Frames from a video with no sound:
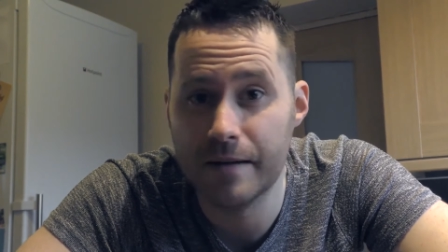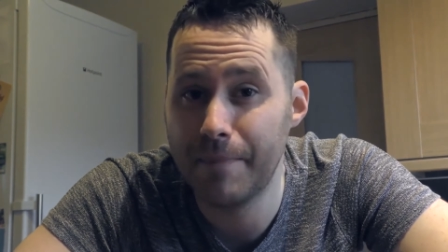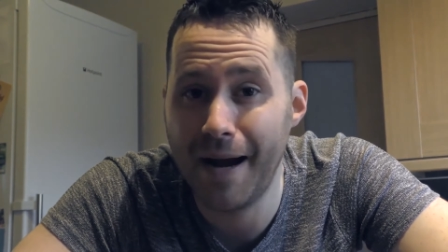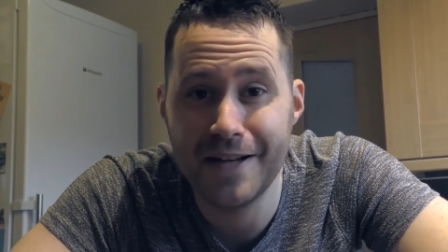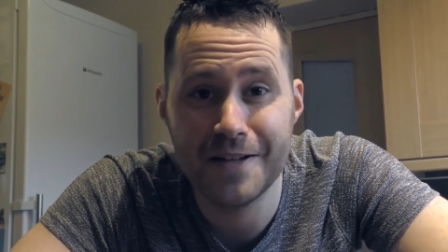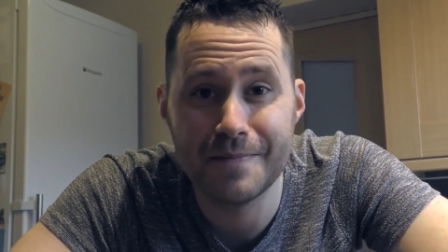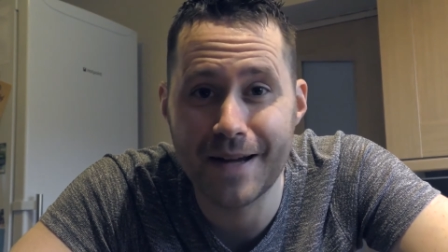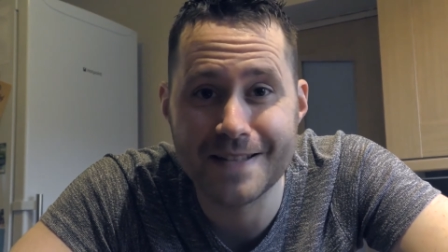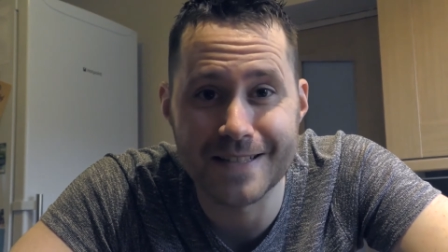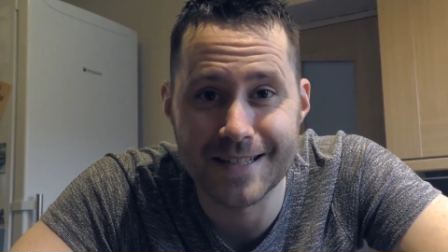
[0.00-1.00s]
companion,
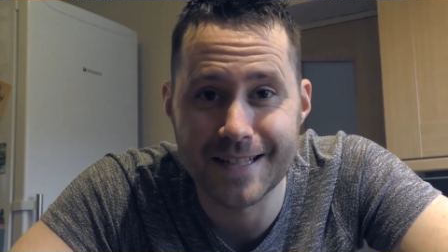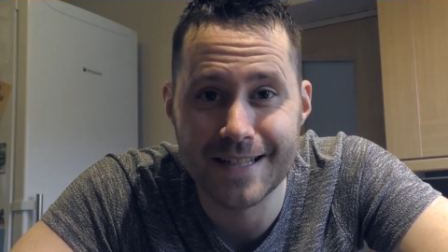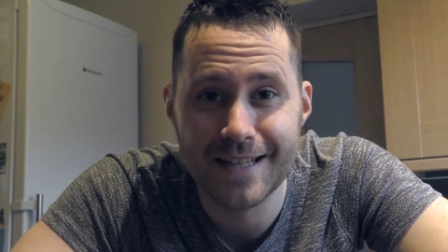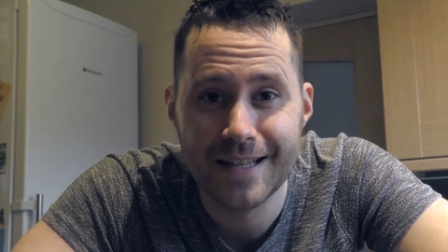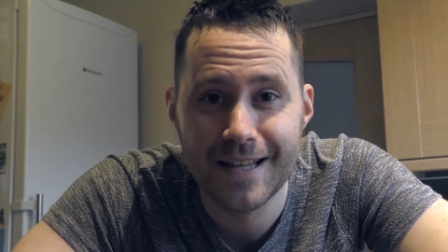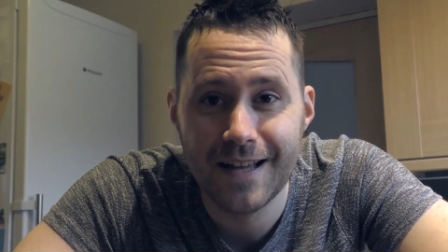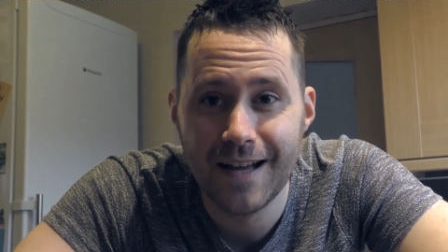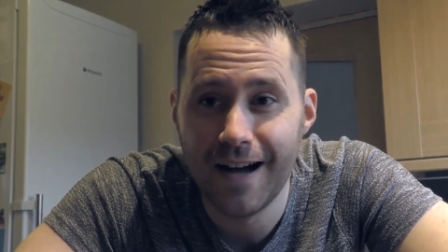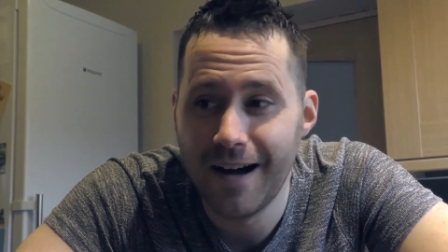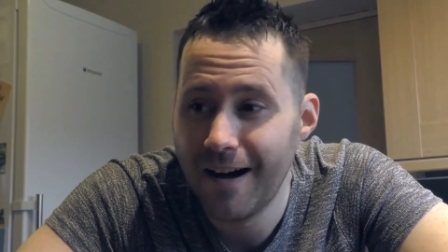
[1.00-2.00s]
basically,
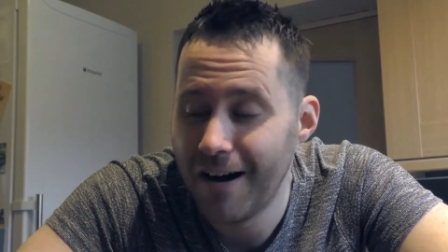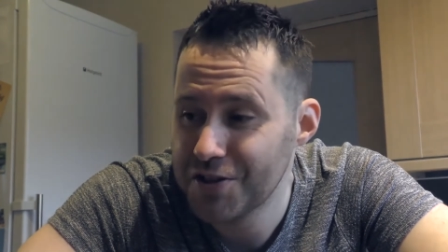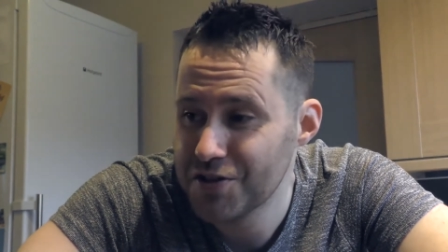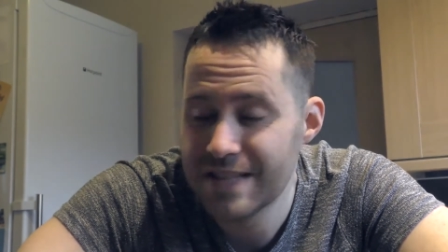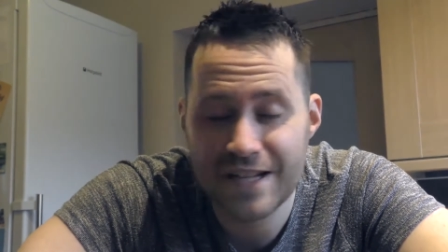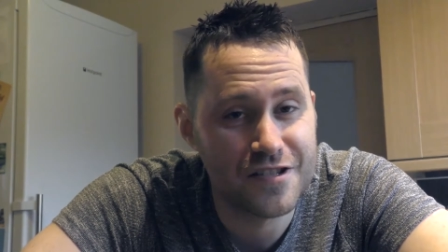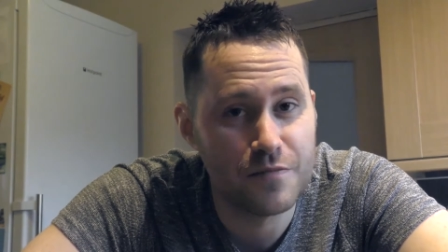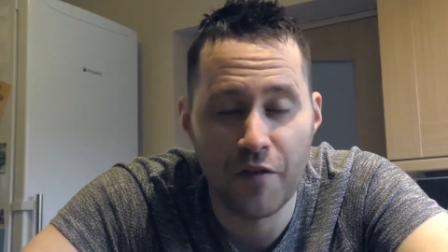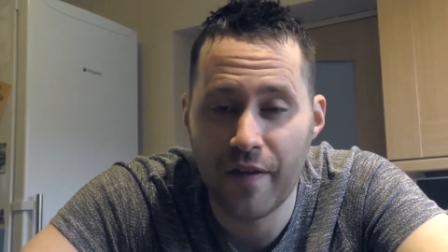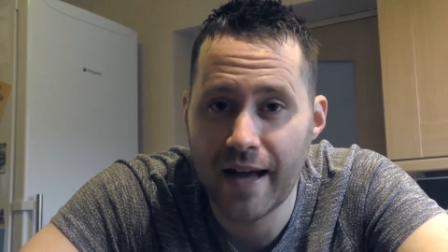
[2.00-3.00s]
uh, I just need
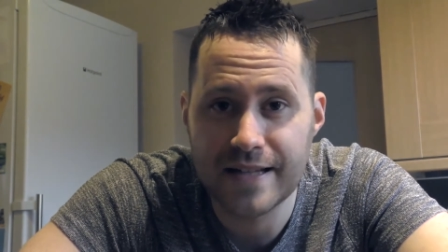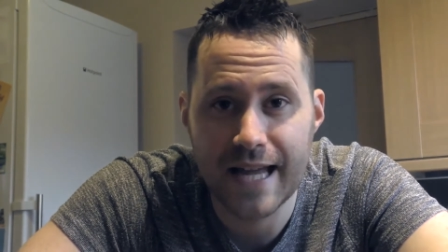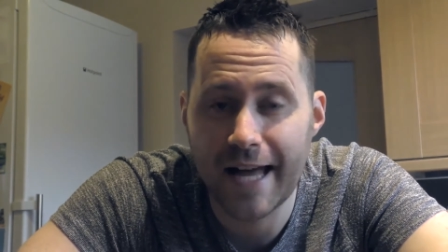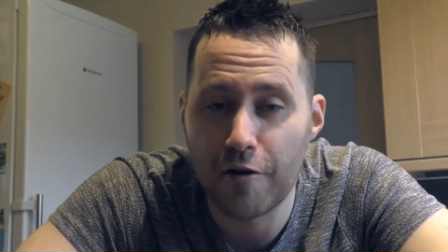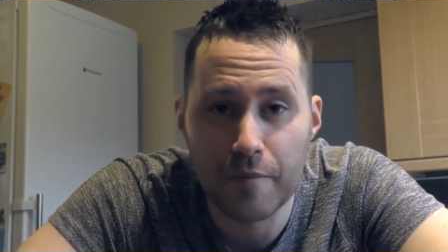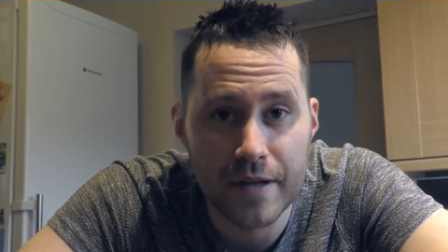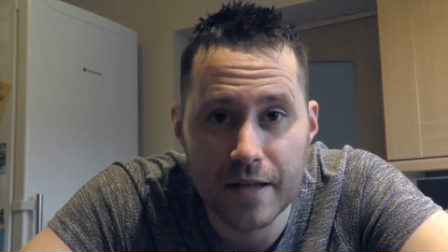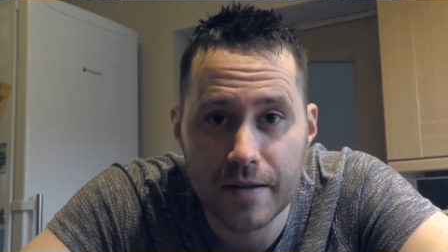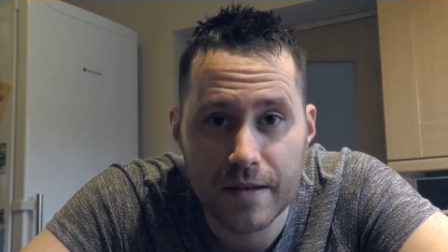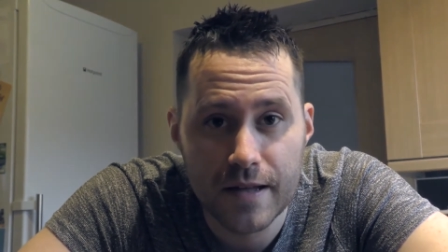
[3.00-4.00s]
someone there to help
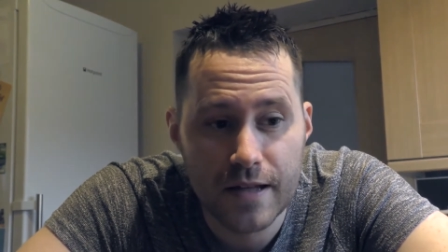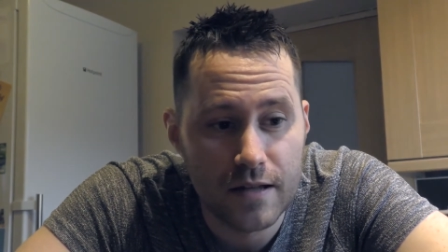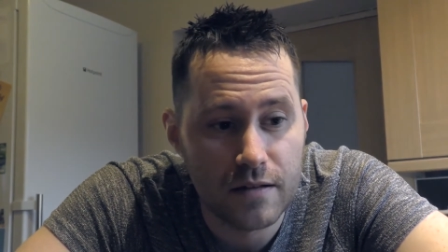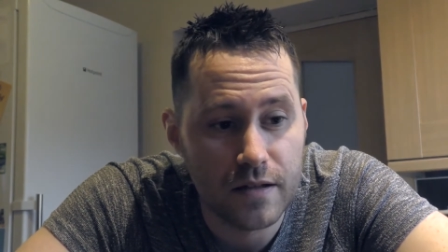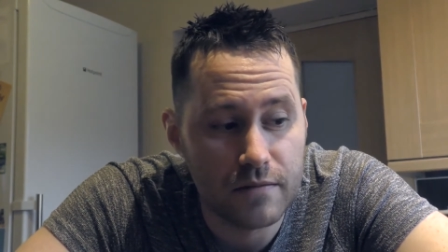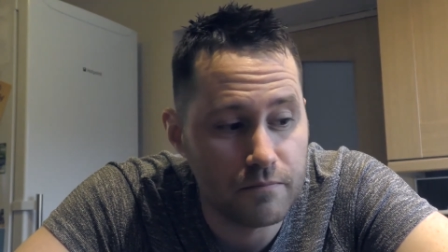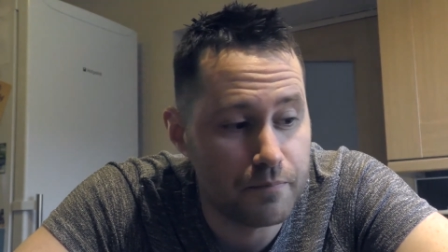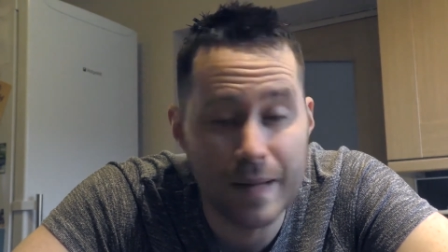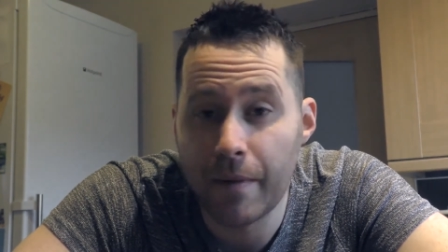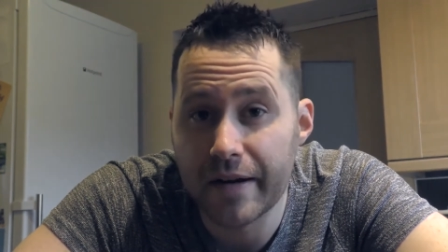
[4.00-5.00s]
me
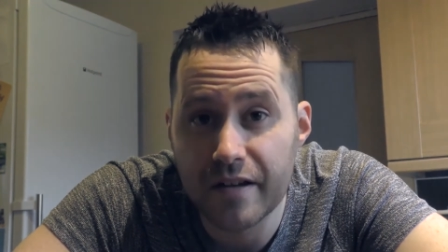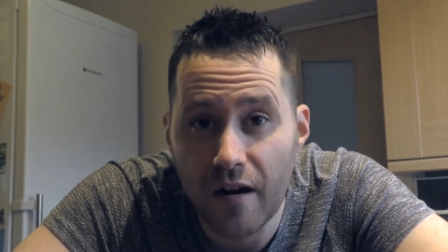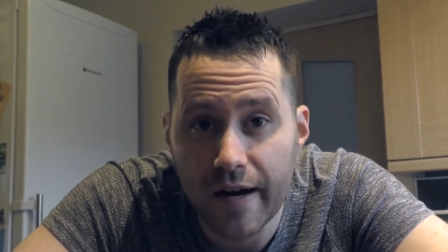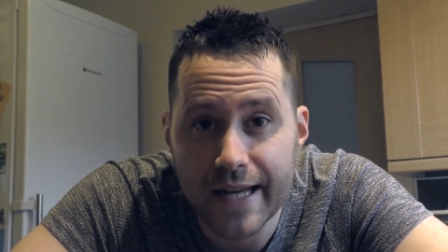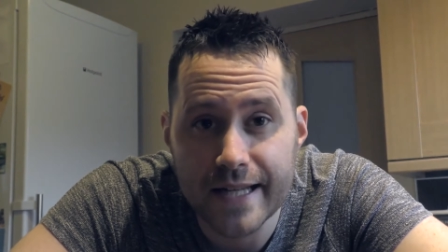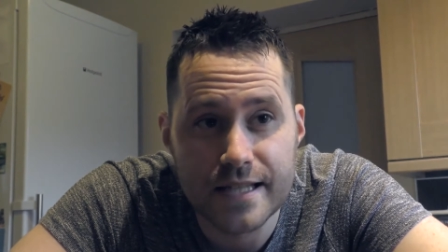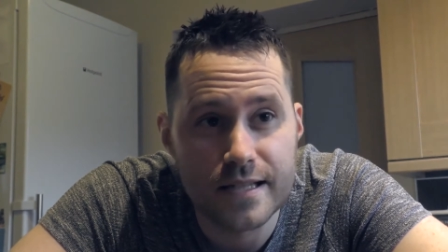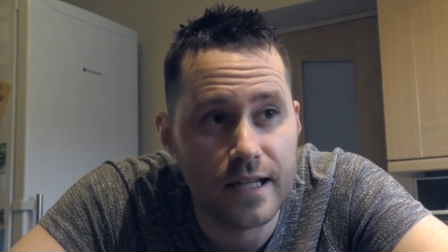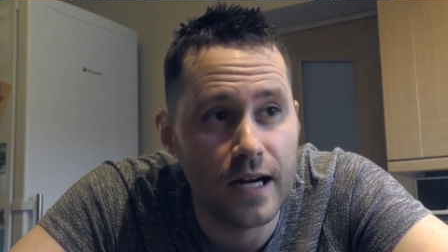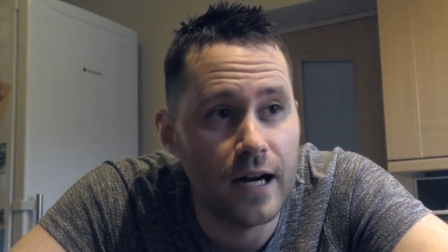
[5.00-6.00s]
be my guide,
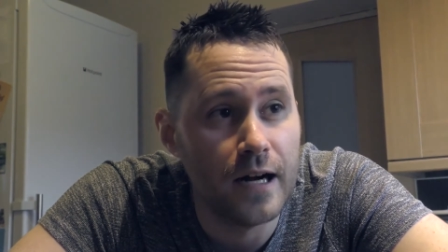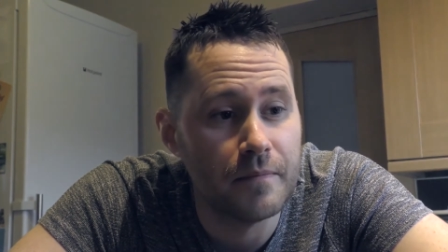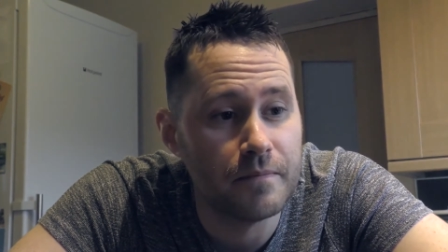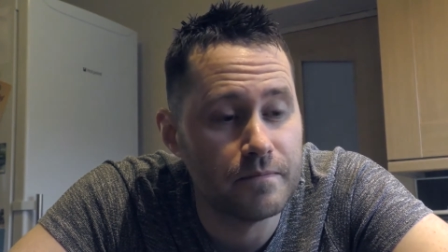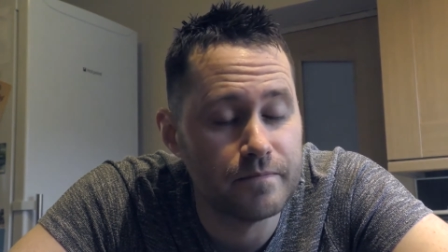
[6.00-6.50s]
um,